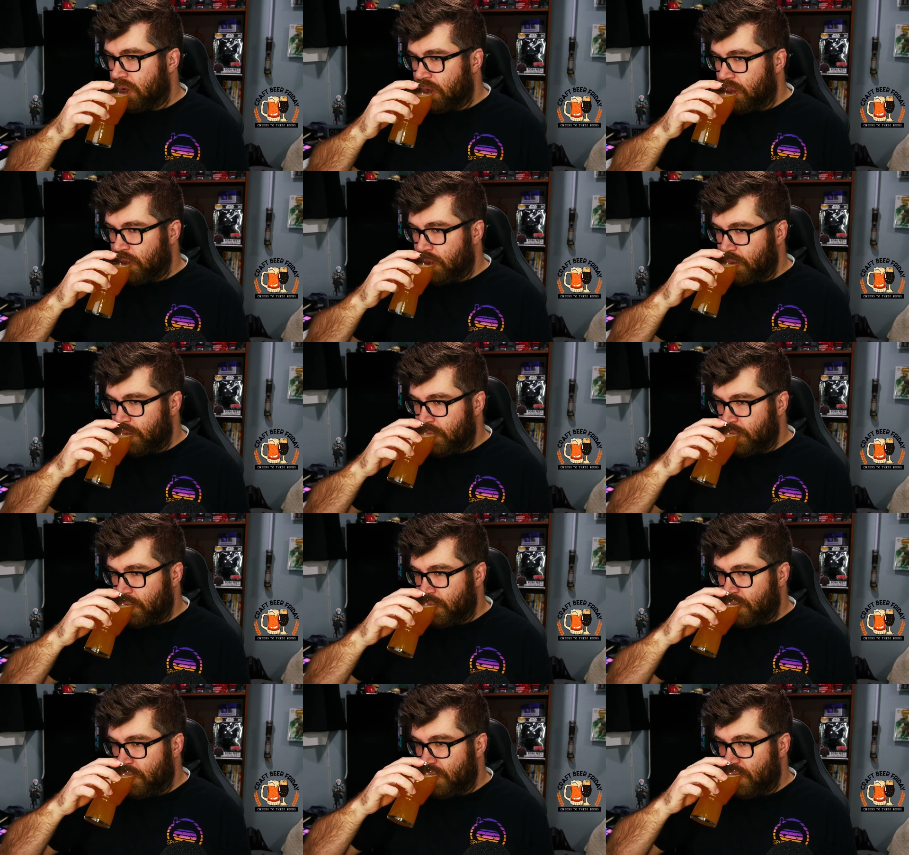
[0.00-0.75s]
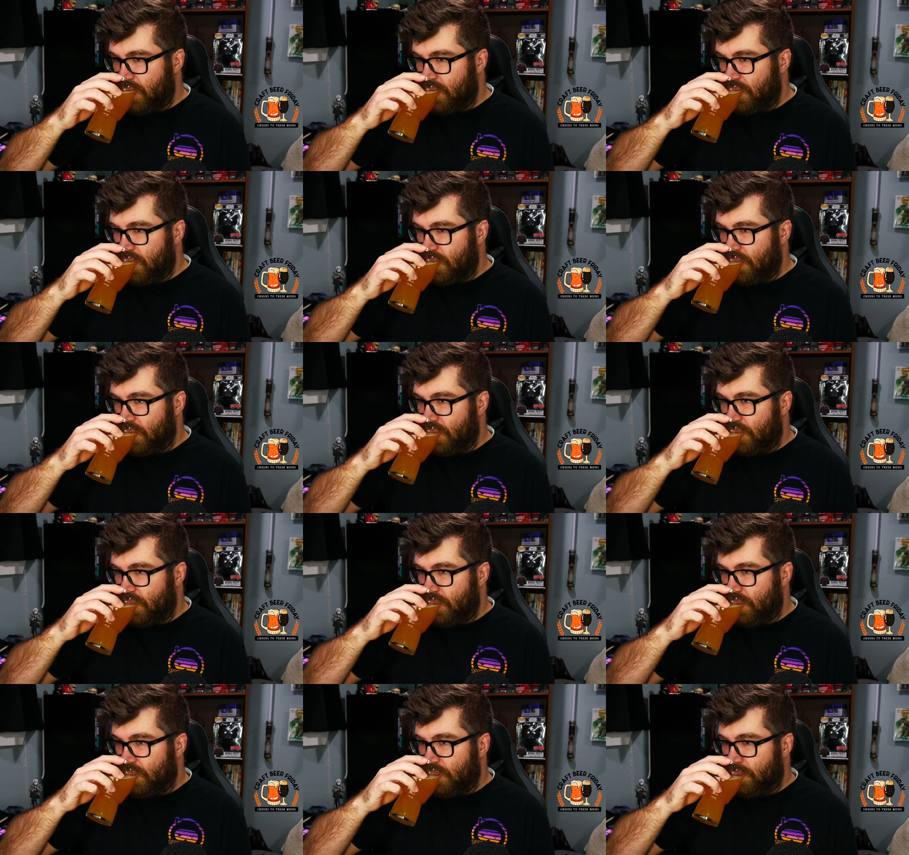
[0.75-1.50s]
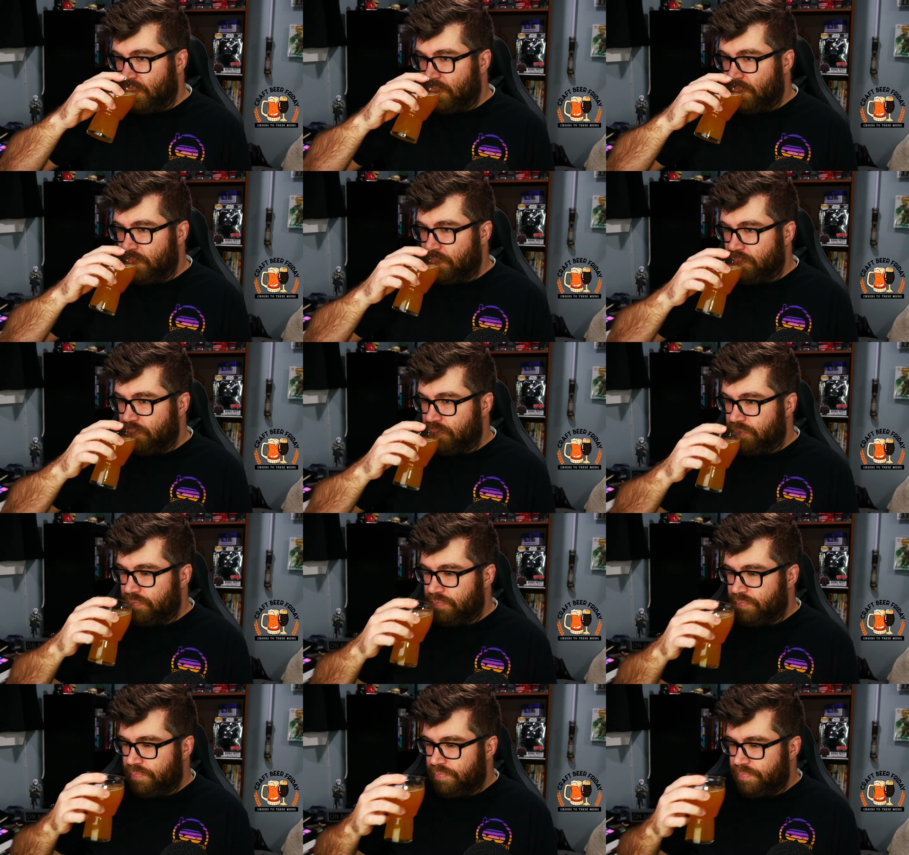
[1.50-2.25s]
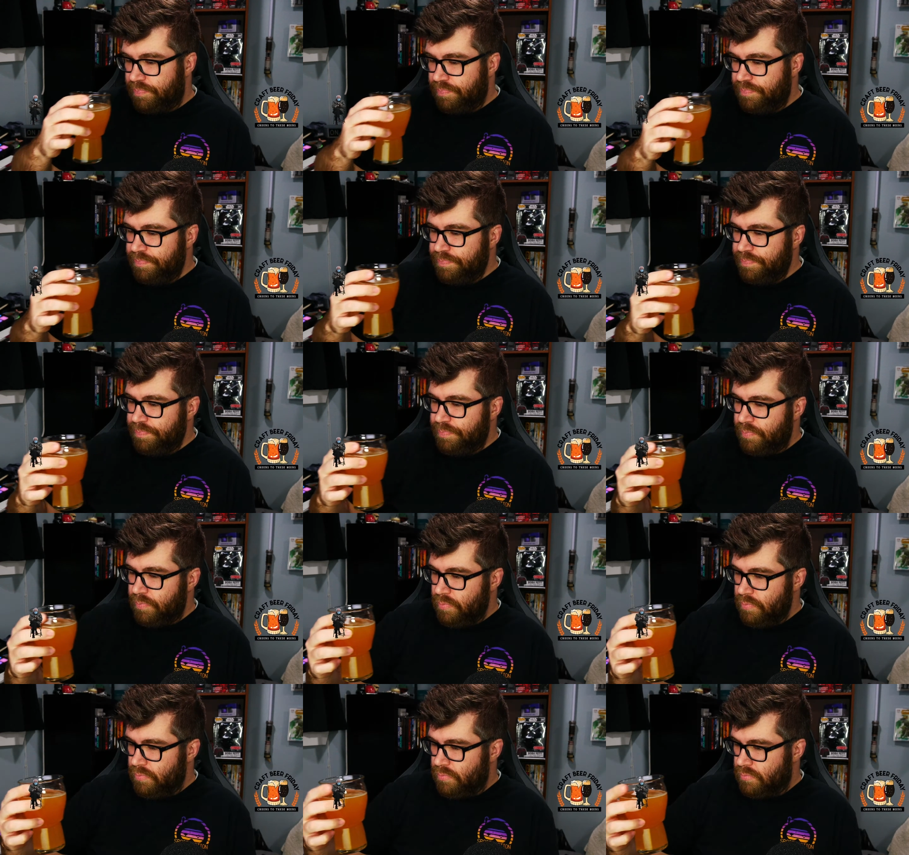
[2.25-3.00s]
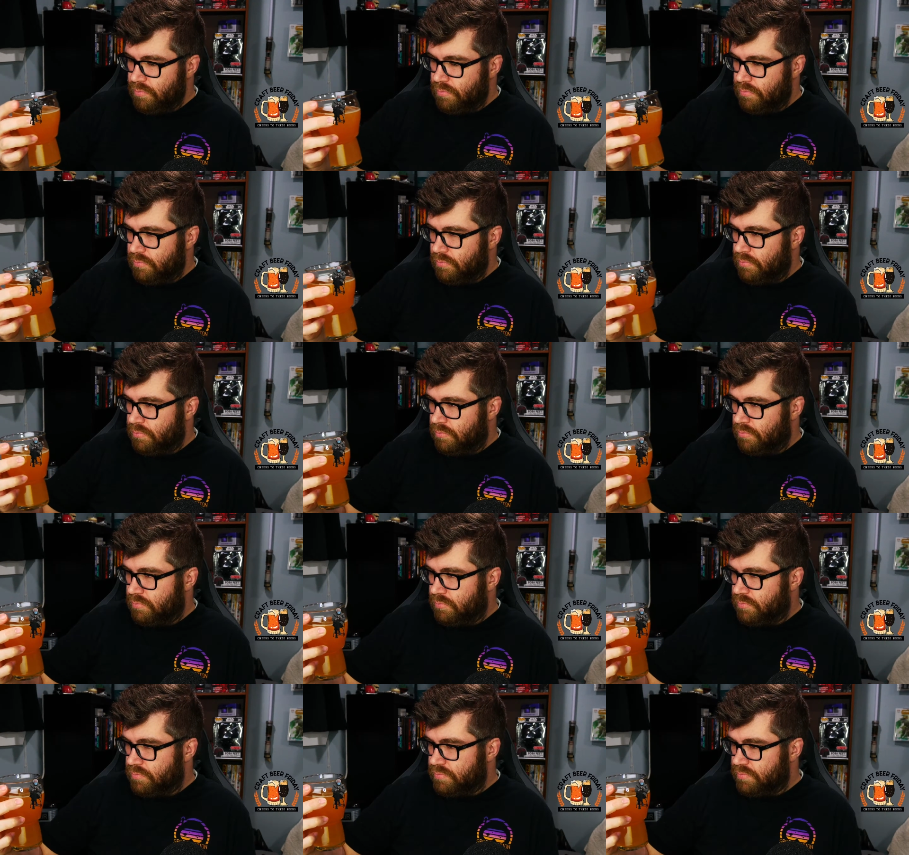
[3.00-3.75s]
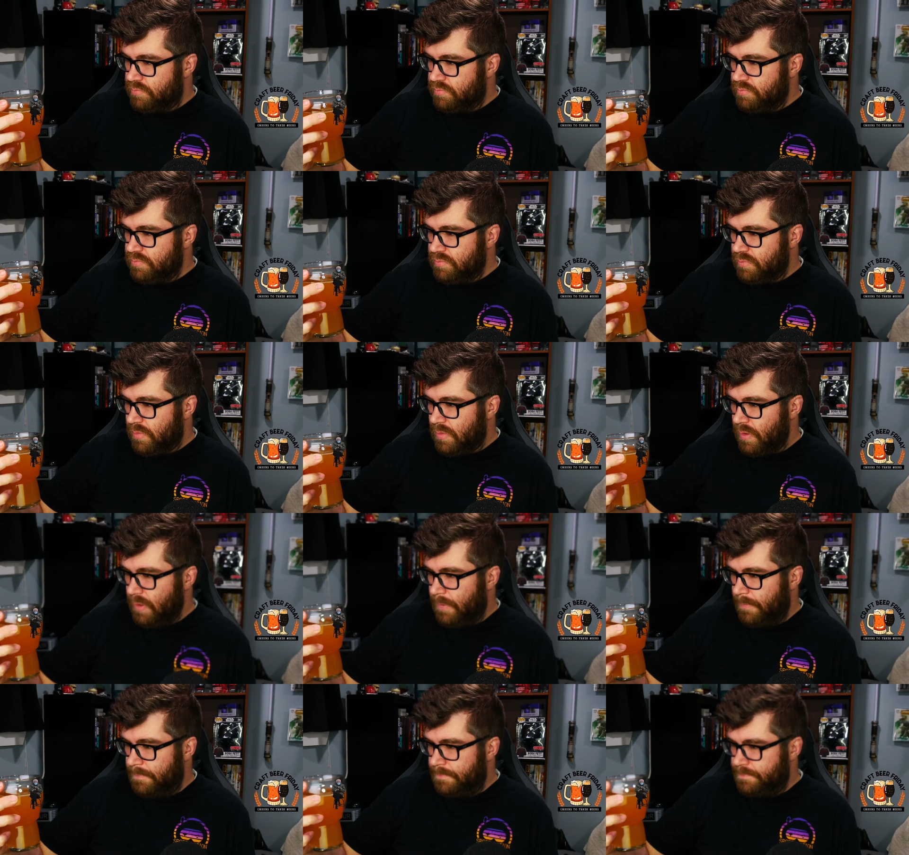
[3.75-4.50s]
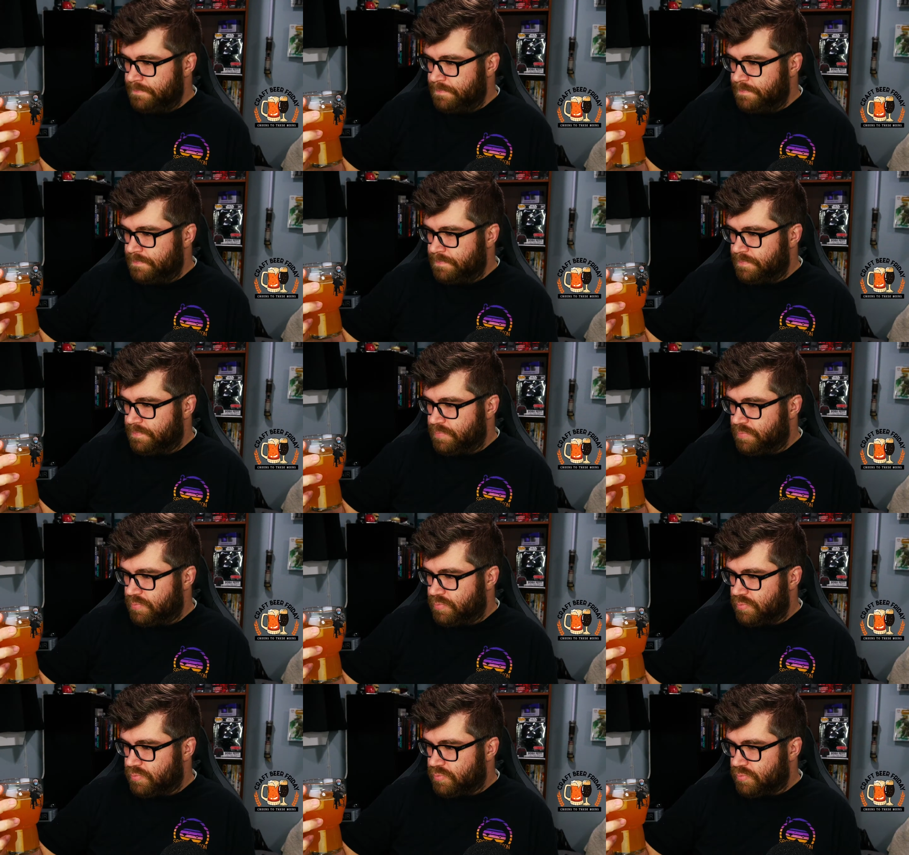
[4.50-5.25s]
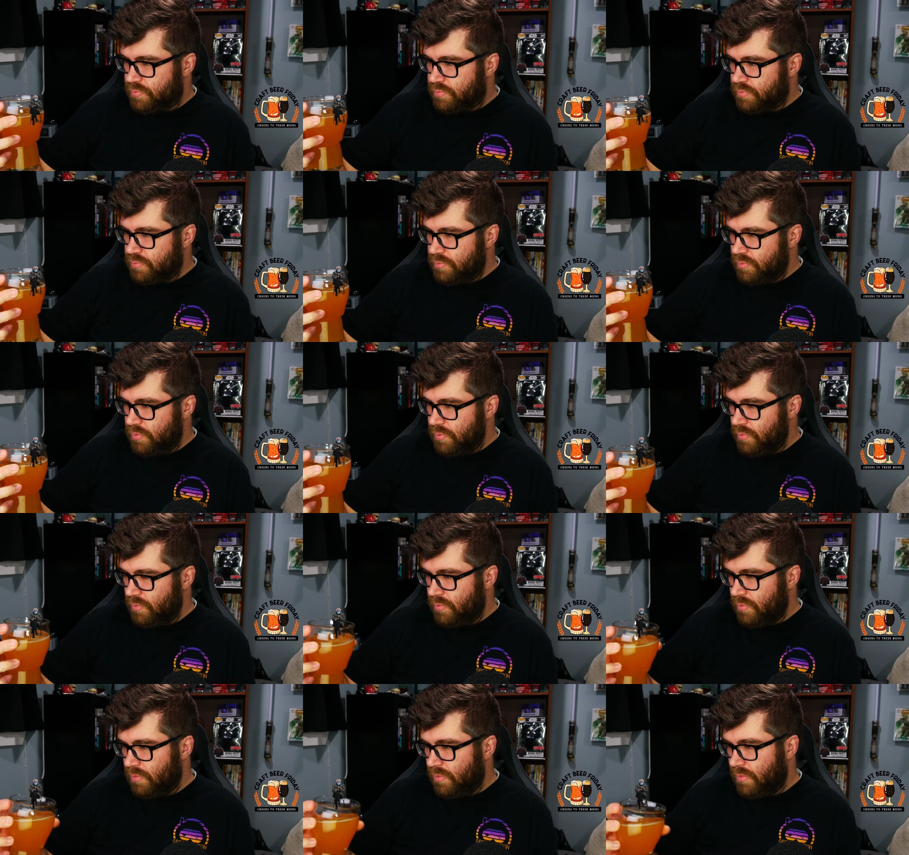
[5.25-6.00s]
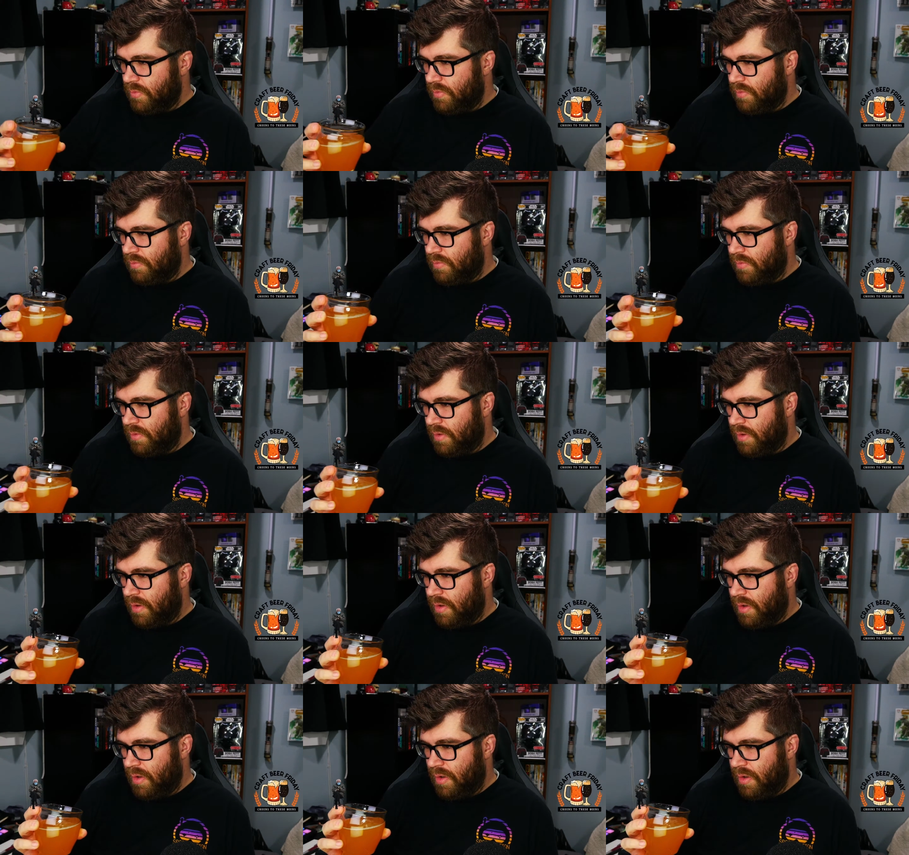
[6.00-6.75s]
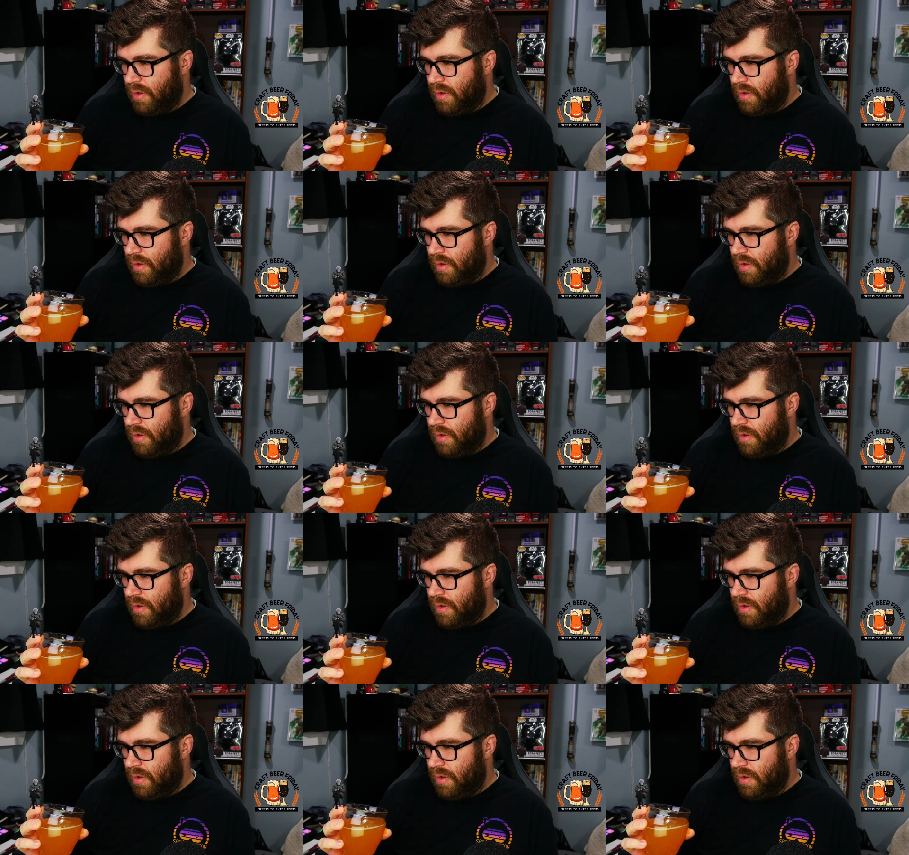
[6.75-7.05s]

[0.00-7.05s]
Nothing is said.